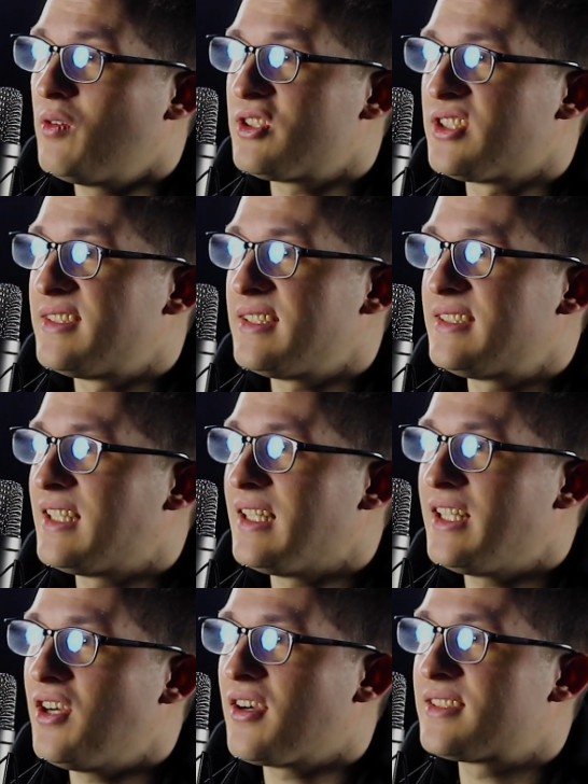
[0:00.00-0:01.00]
just listening to
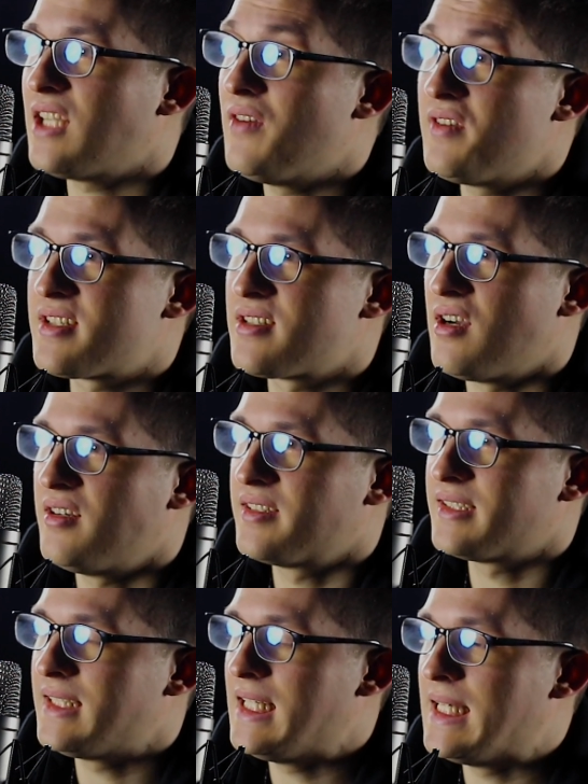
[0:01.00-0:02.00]
the lyrics of a
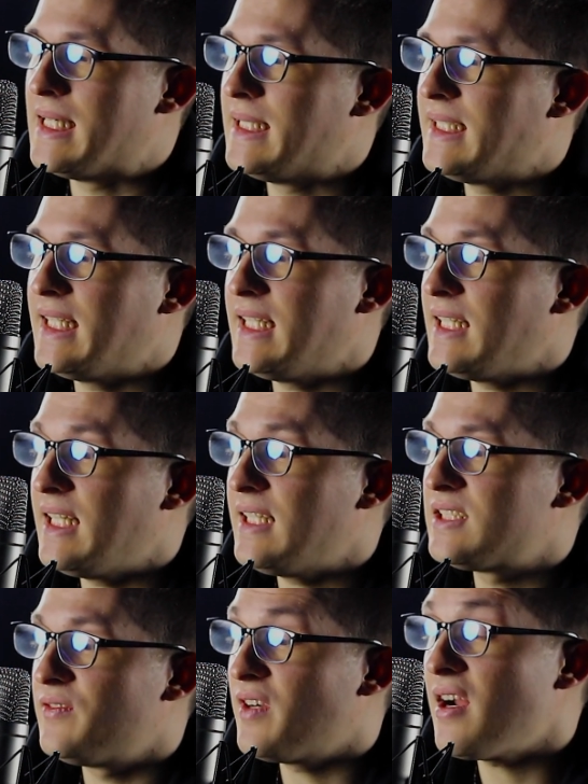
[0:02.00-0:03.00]
song.
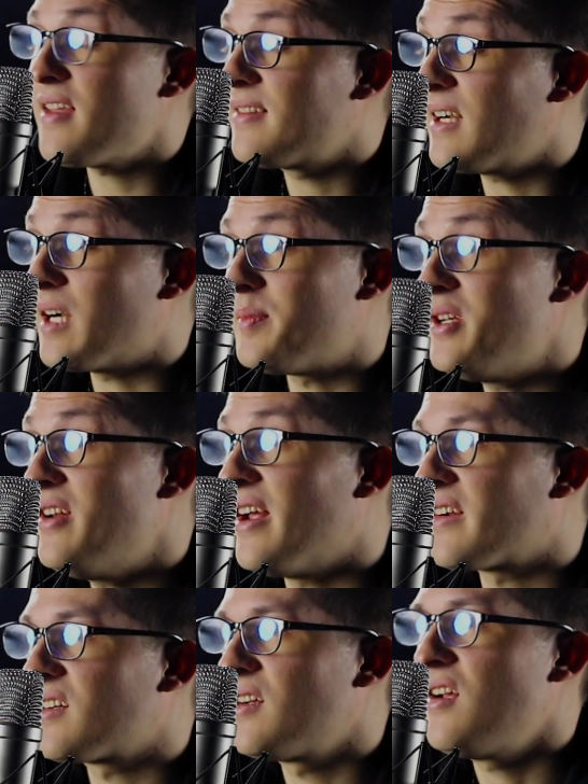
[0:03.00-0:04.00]
It's very
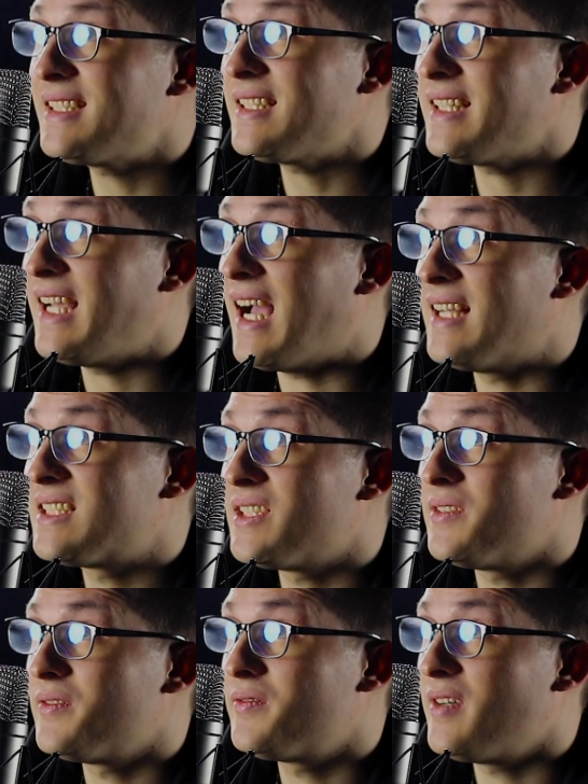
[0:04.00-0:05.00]
therapeutic. Recently,
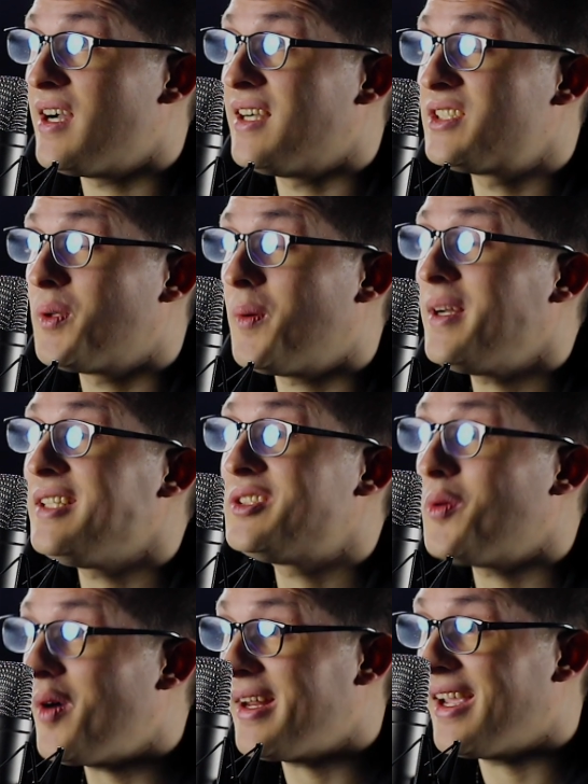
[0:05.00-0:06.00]
as of
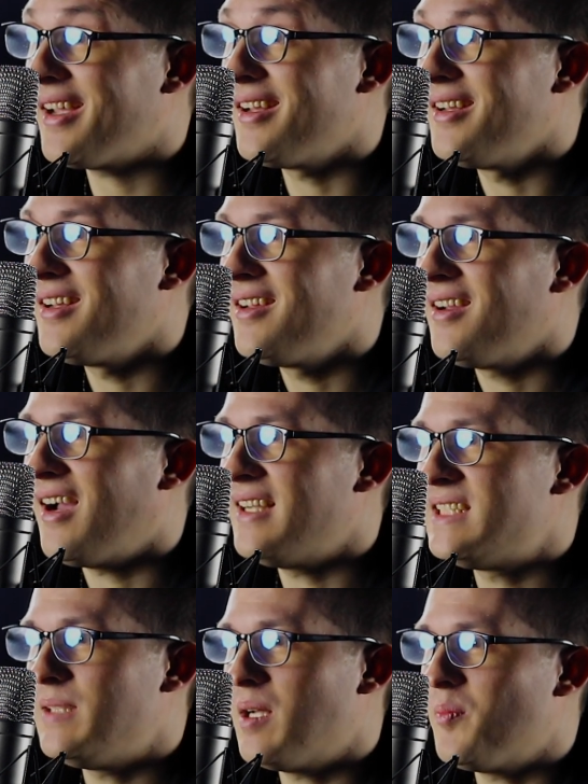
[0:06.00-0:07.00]
2020,
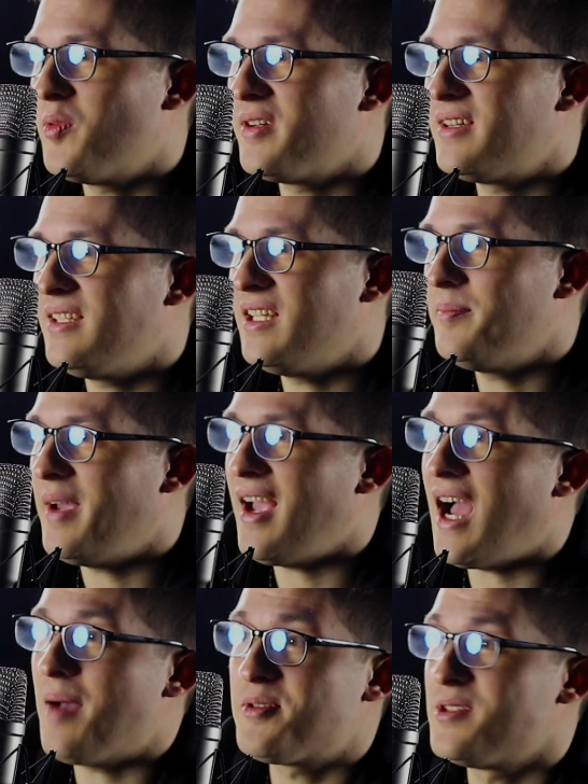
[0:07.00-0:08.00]
I teamed up with
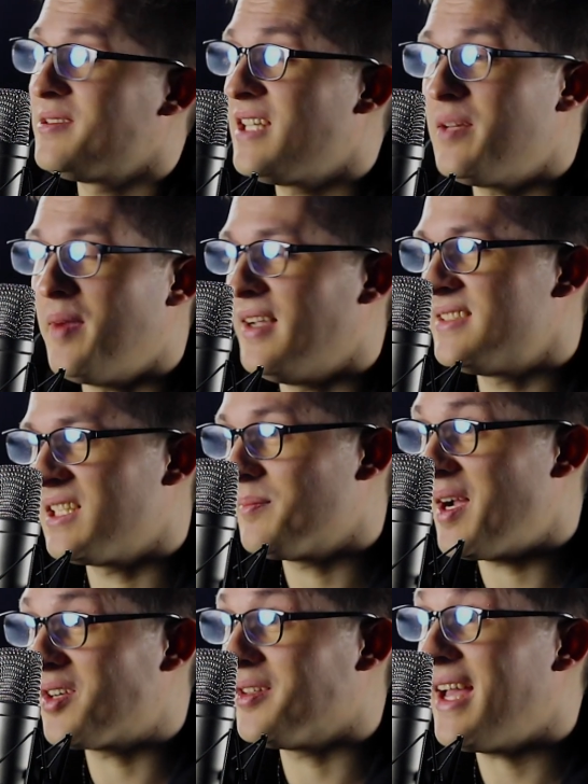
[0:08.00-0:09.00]
the absolutely
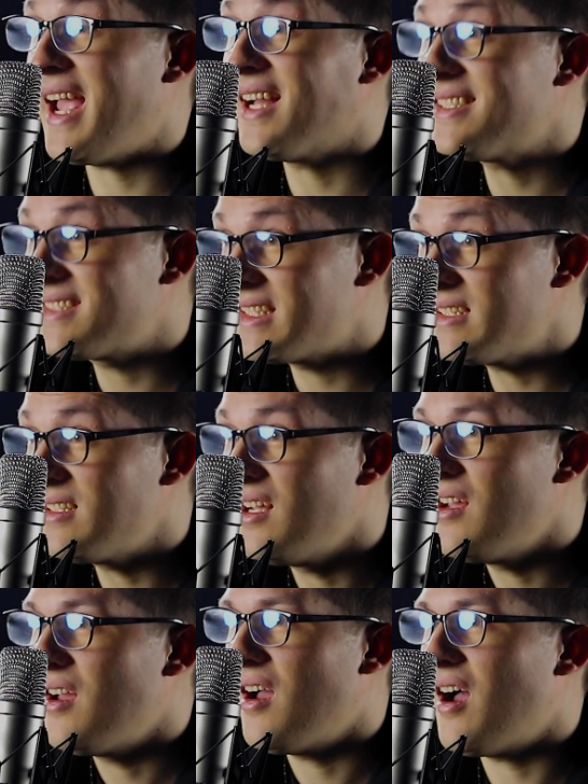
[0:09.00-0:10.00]
amazing Michael
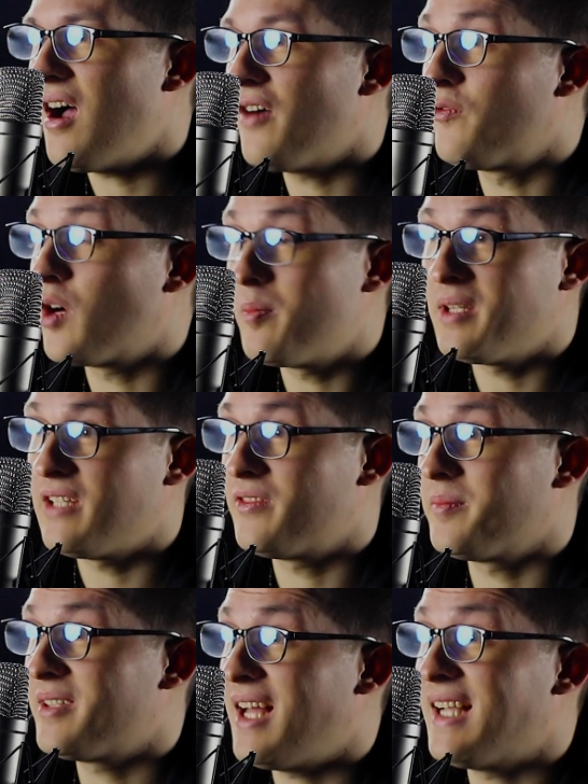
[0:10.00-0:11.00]
Hansen,
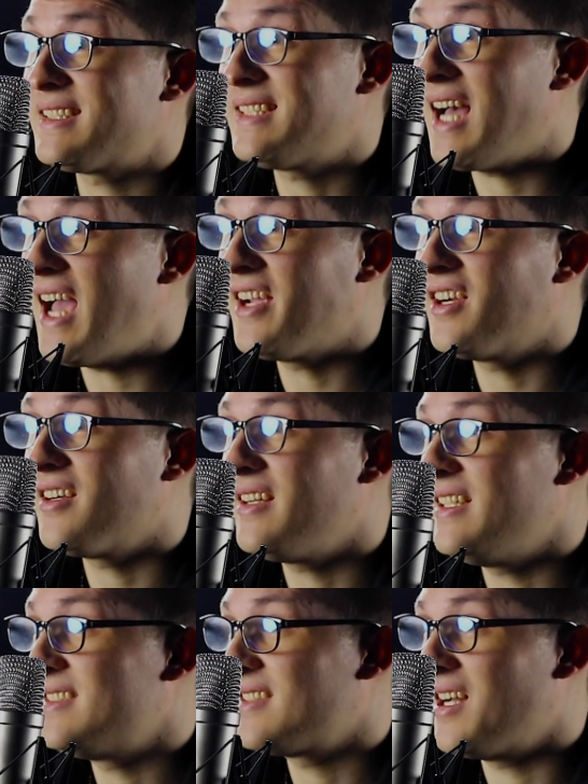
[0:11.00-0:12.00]
formerly from Glass
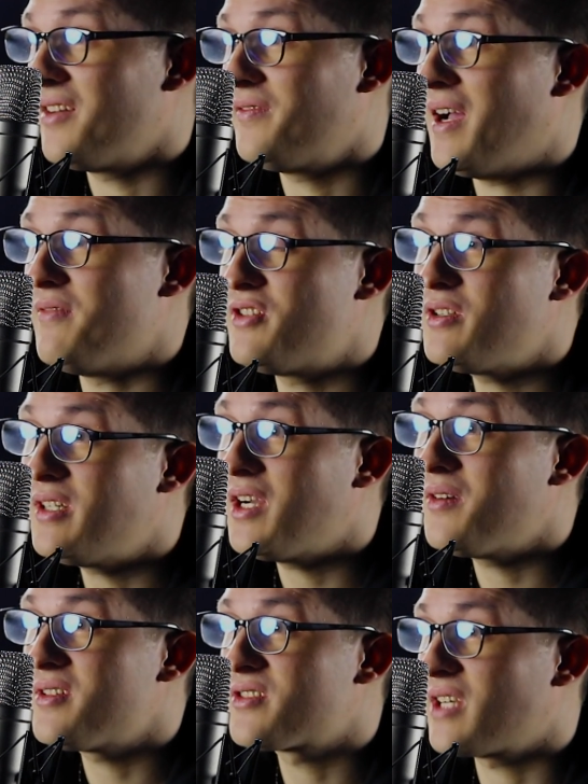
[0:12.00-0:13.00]
Tiger. He's got 5
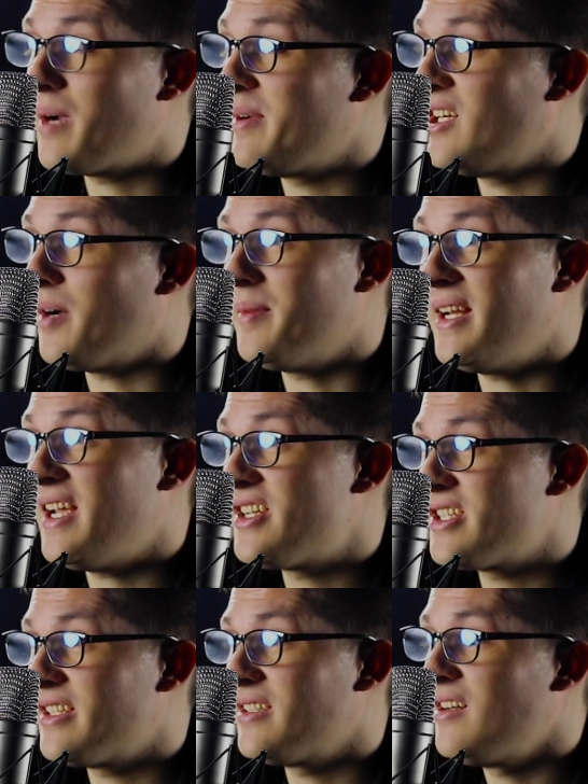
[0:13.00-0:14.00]
Junos, Grammy
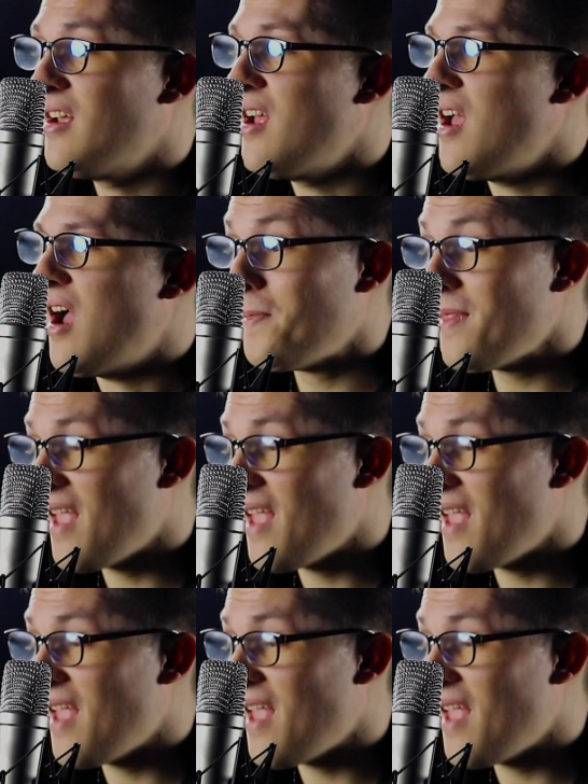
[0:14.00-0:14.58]
nomination.